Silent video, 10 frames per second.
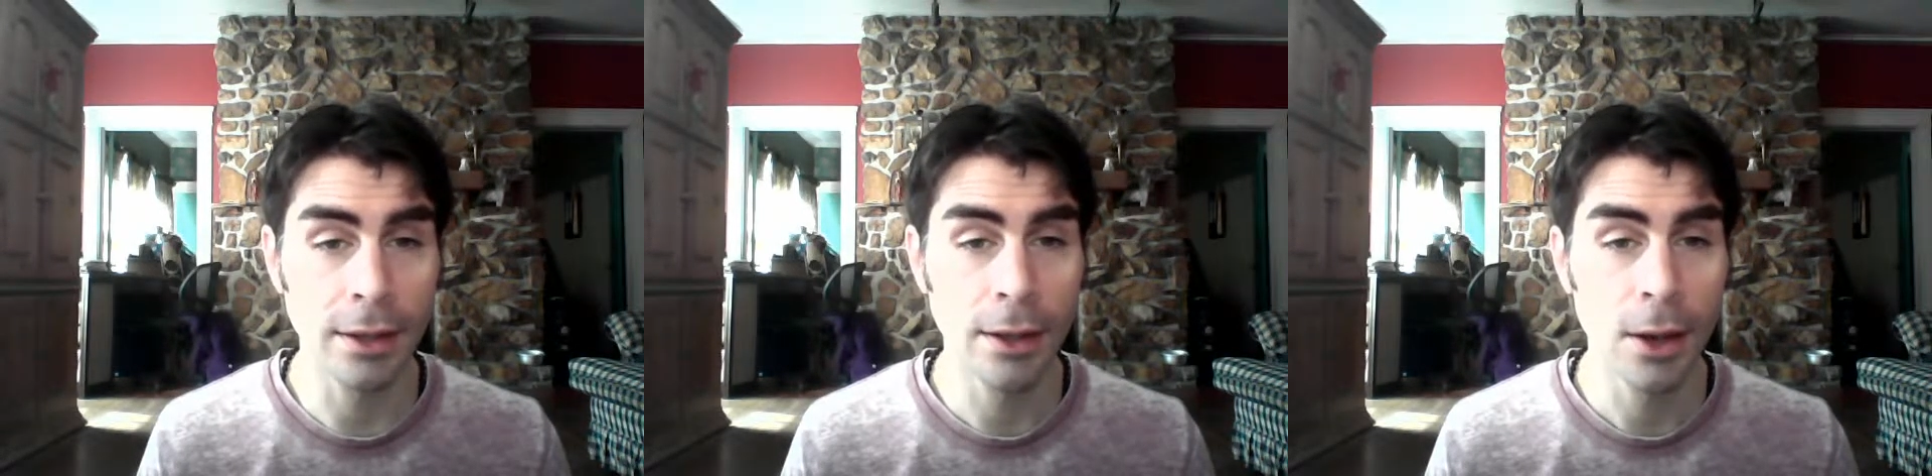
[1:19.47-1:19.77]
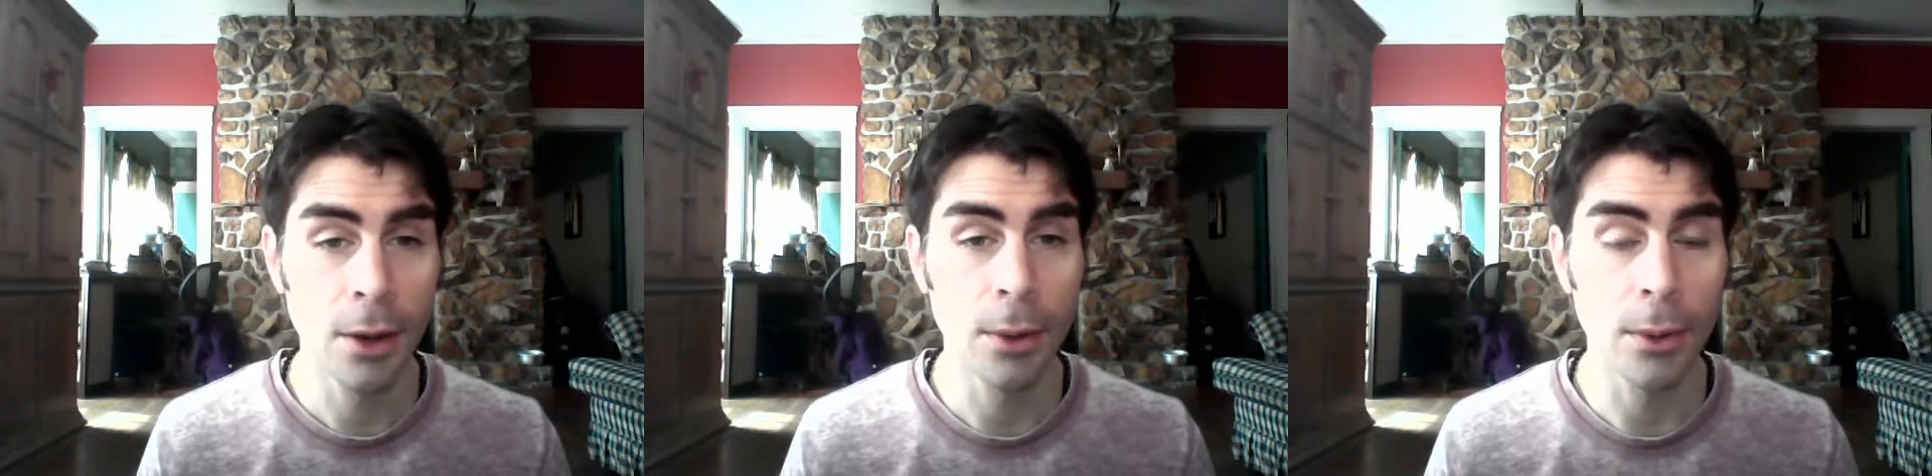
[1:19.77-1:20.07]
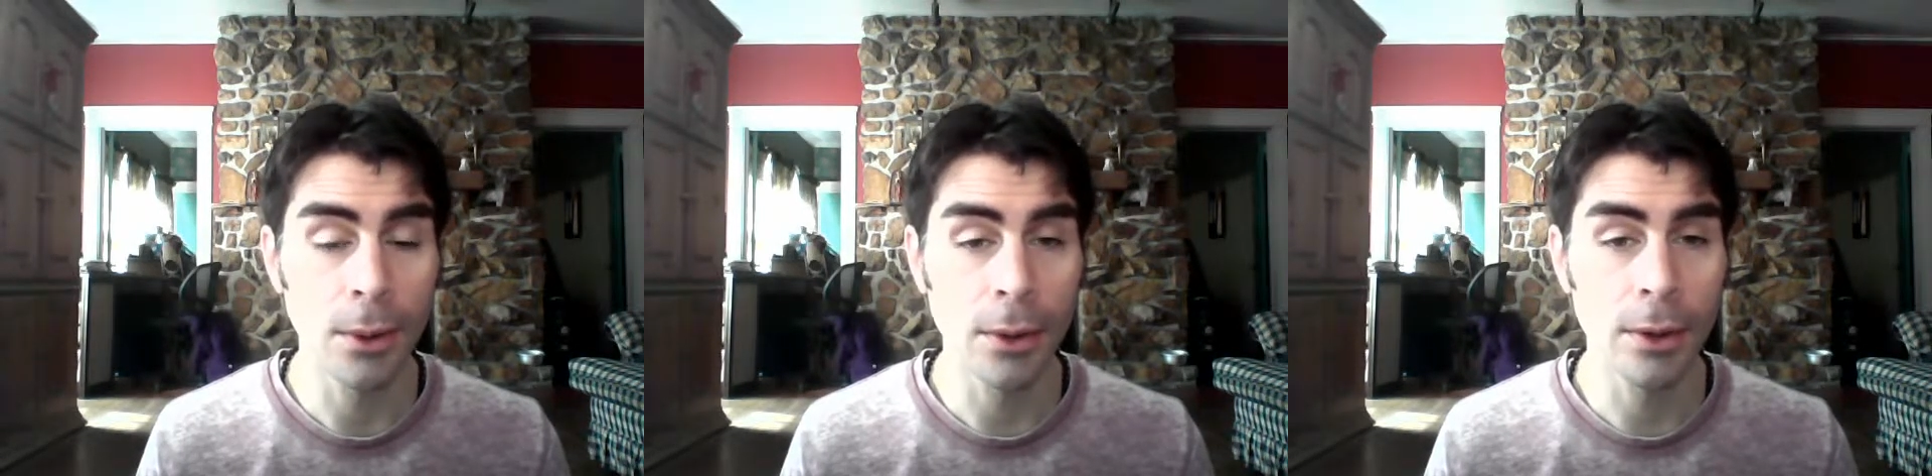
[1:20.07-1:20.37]
or
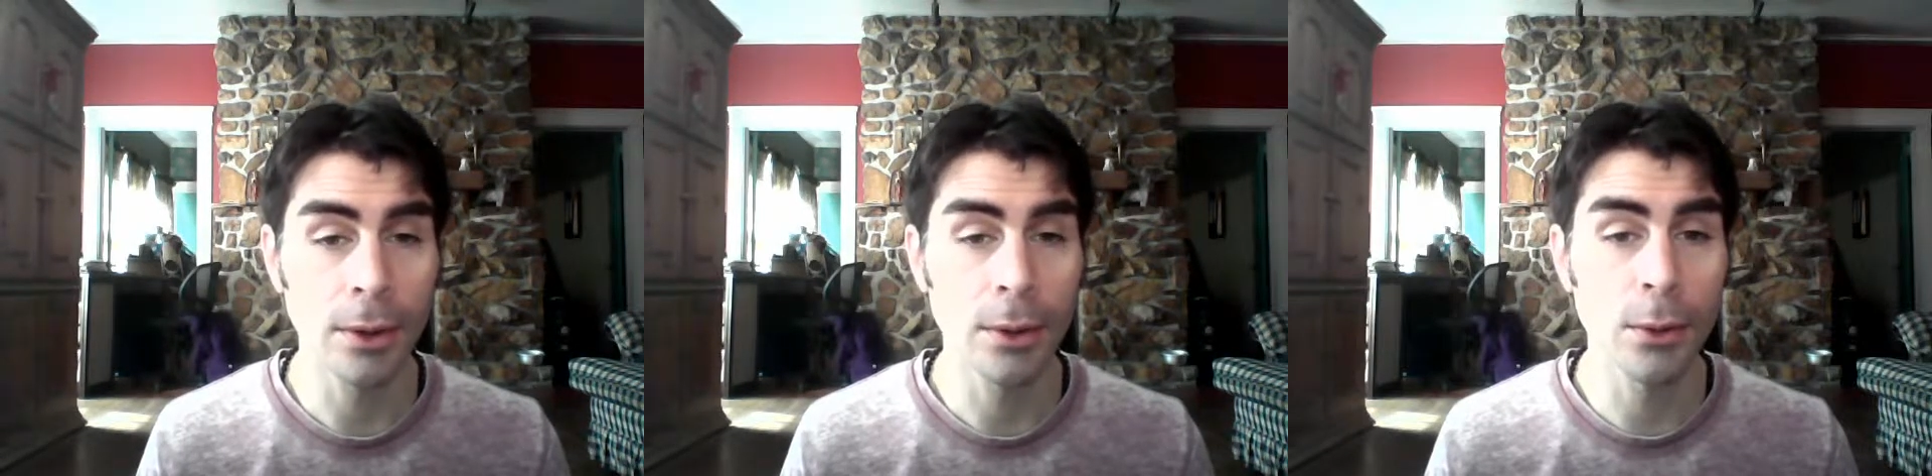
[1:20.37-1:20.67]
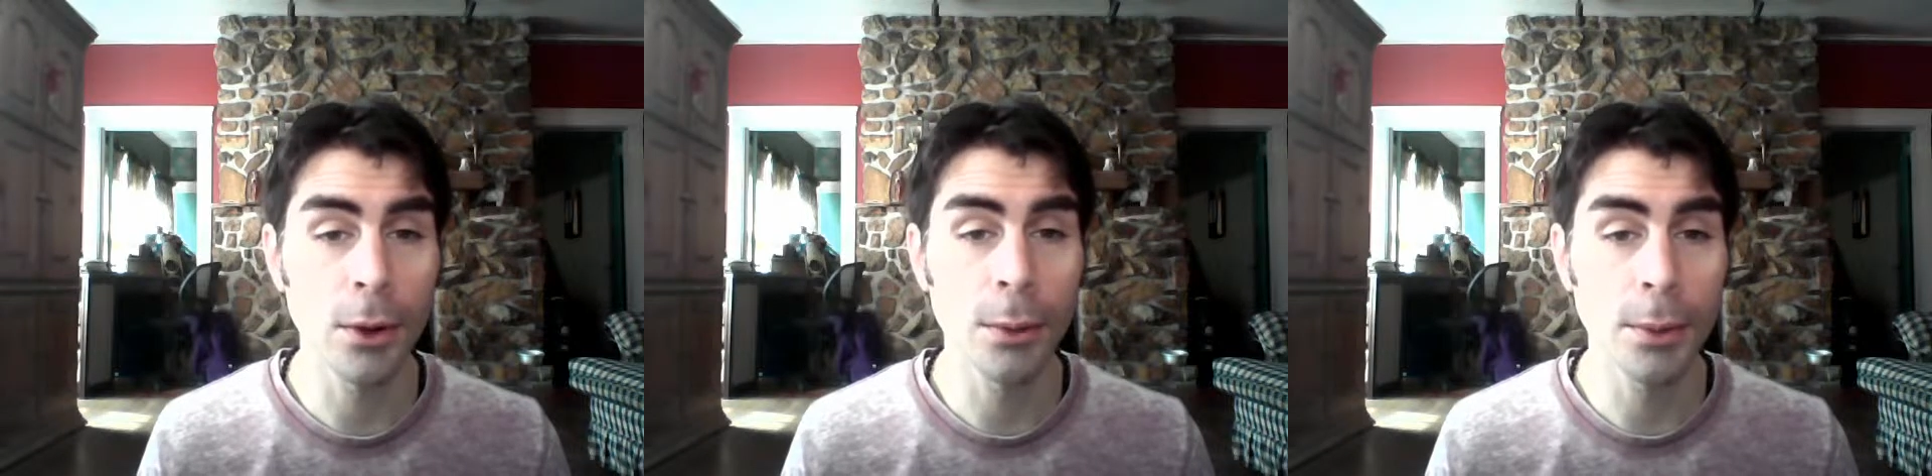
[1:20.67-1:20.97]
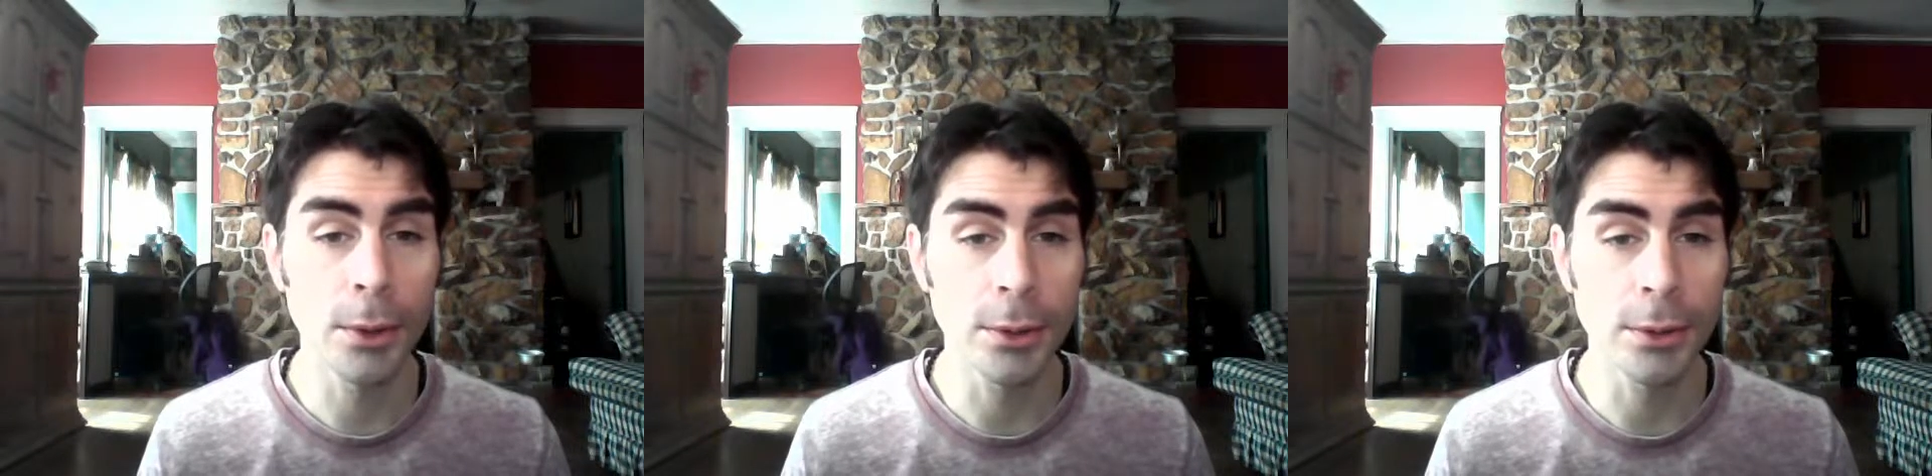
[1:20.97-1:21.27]
crow
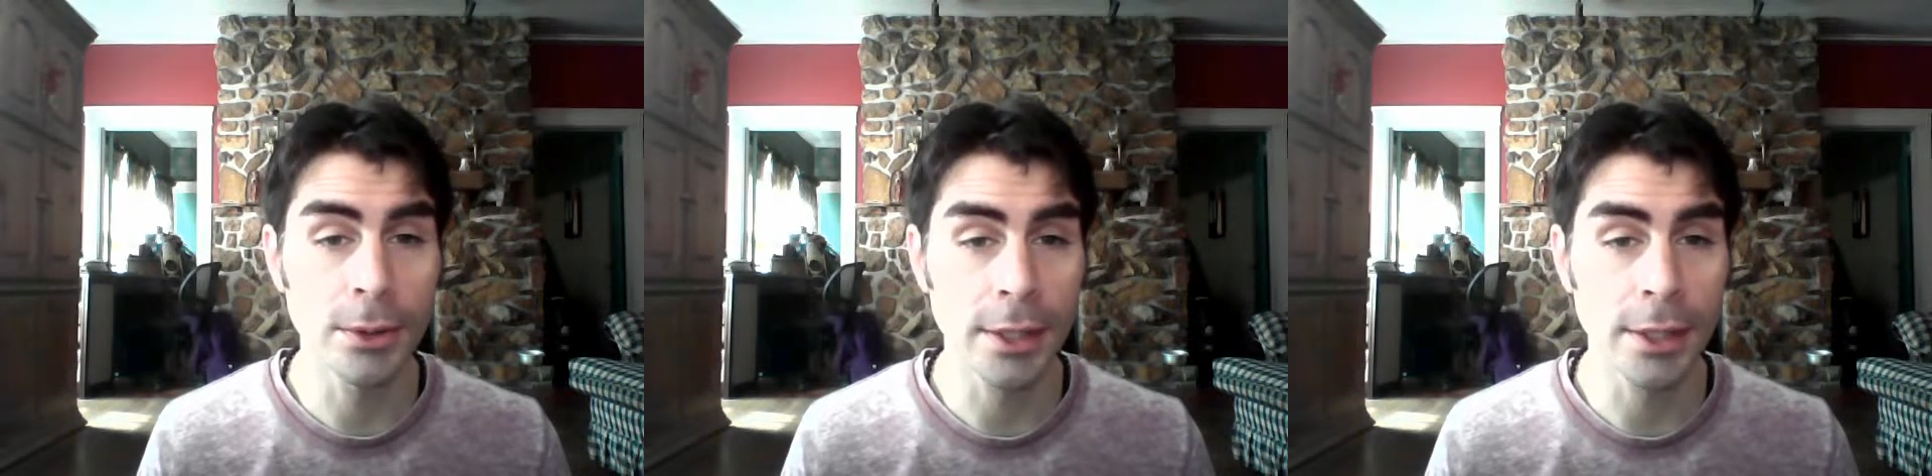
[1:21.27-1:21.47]
pose and